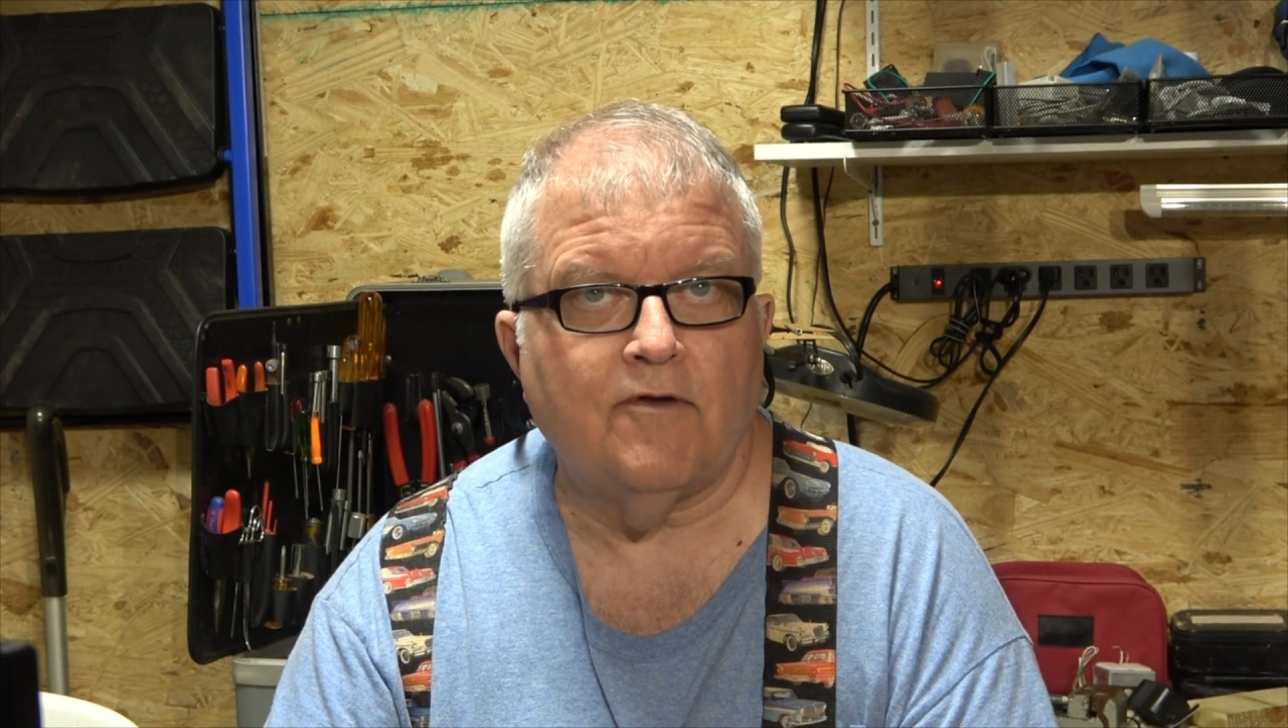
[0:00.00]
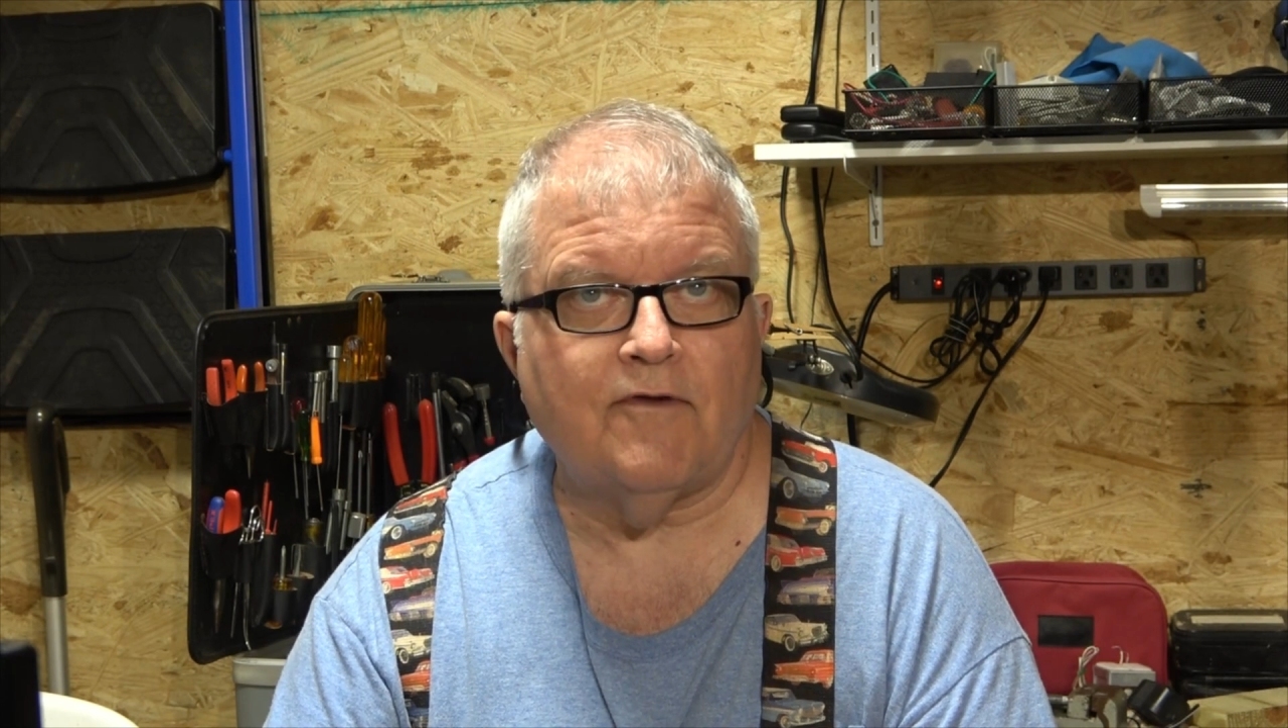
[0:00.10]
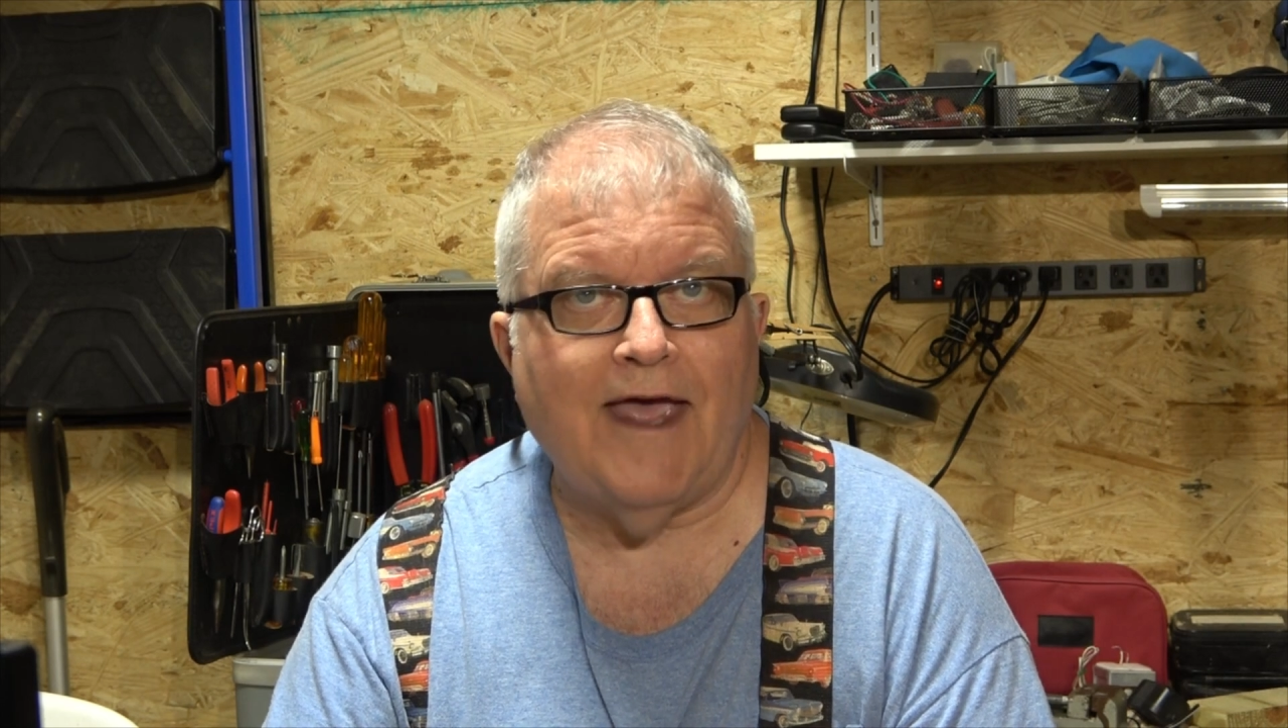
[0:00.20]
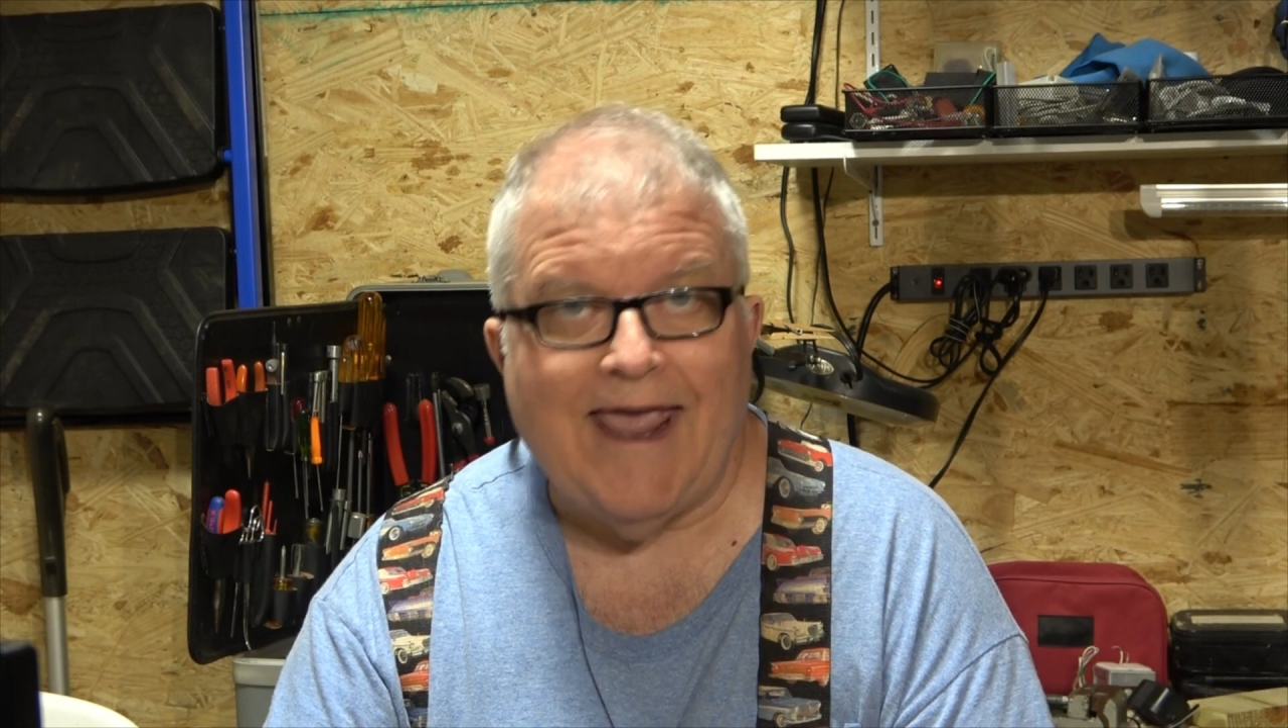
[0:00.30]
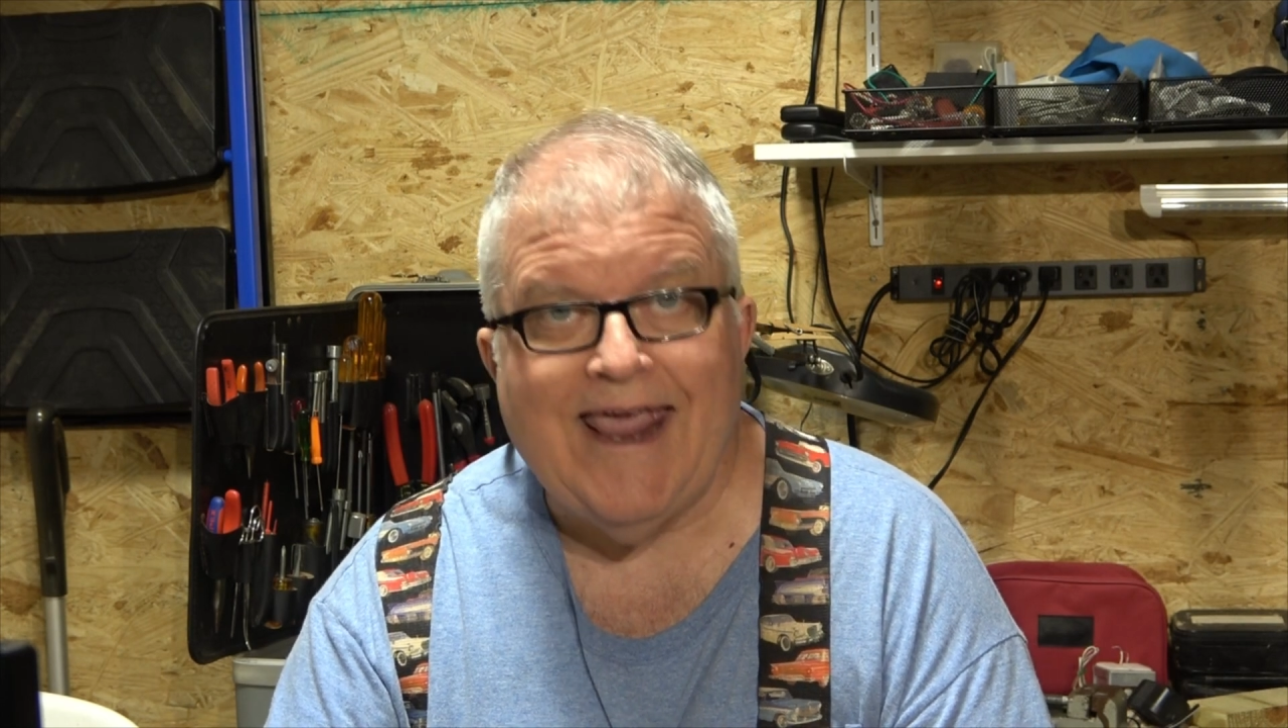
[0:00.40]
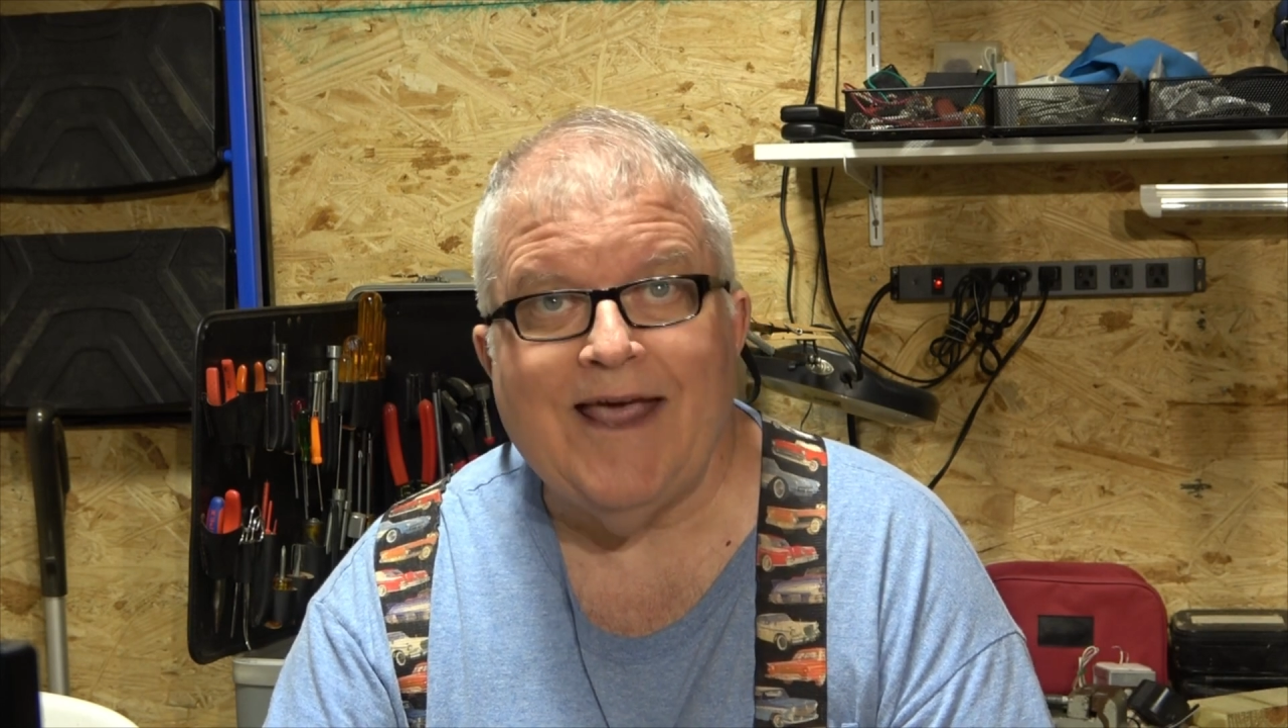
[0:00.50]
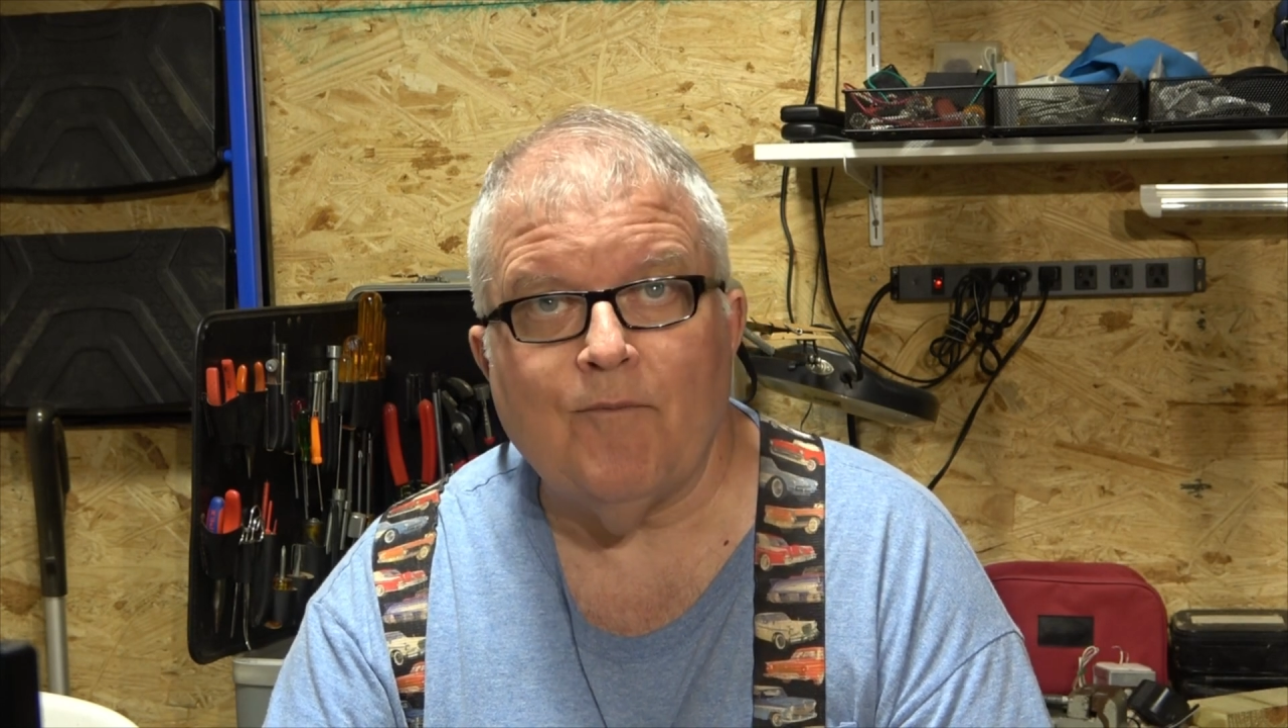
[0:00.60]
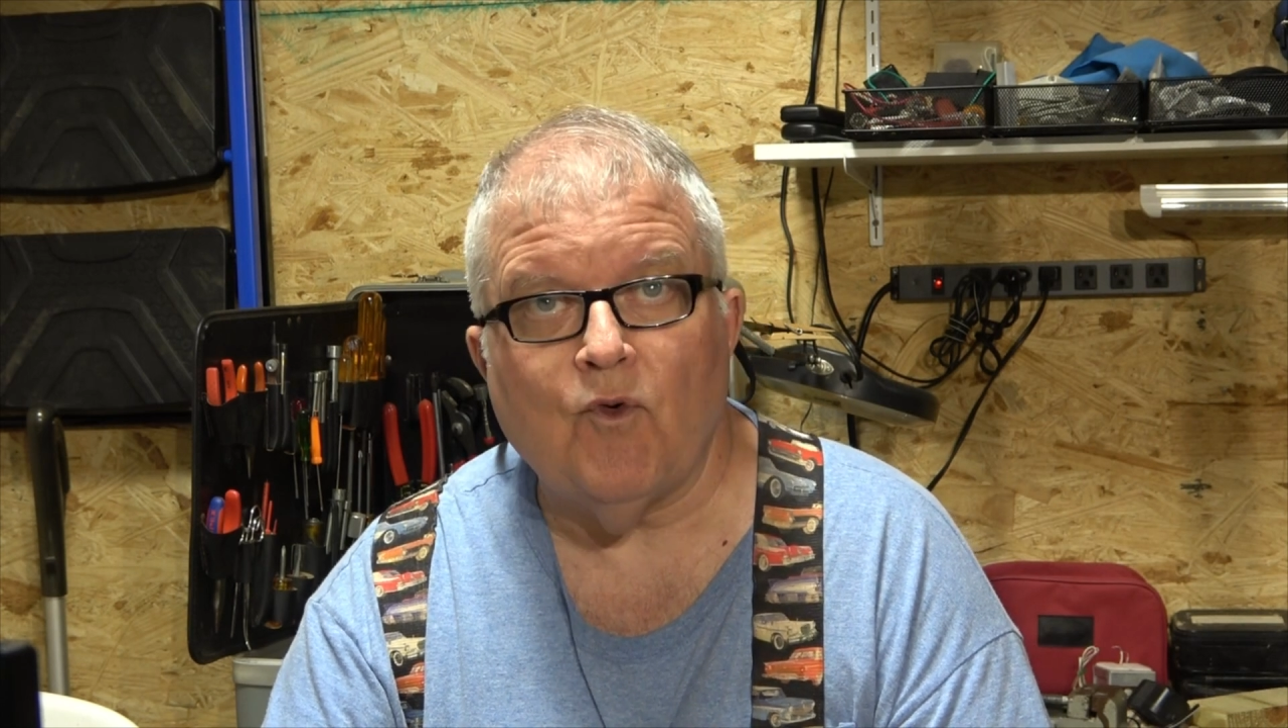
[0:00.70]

as a ham